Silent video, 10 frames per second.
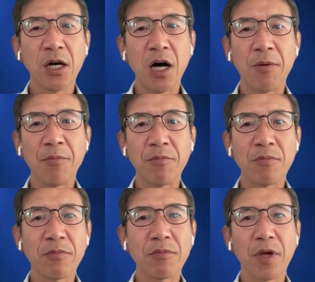
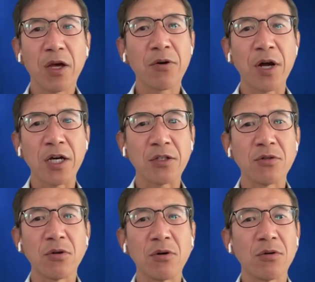Aorta
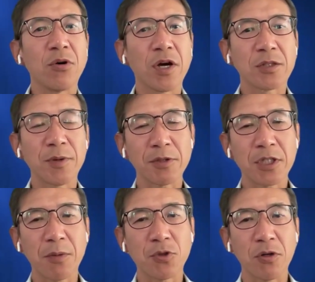is no
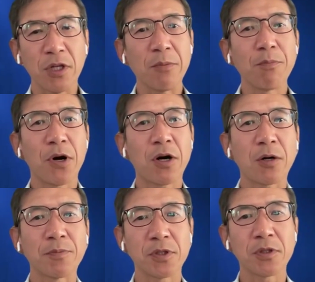exception, and
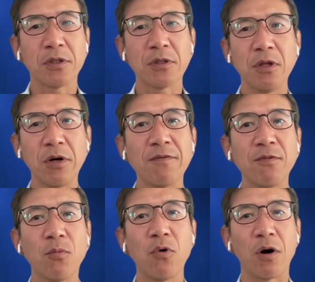perhaps
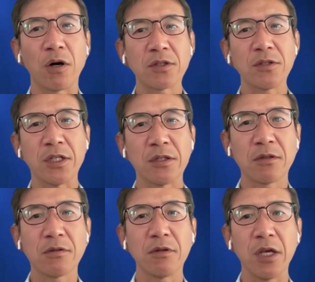even more
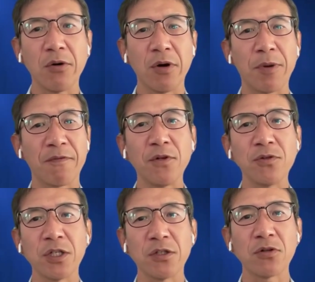since the aorta
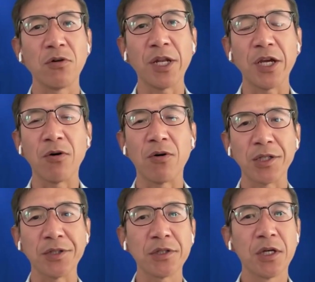perfuses so many
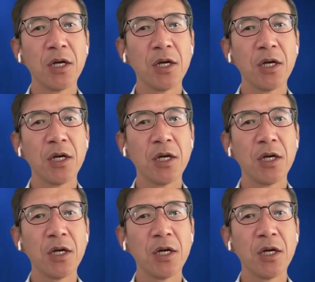organs.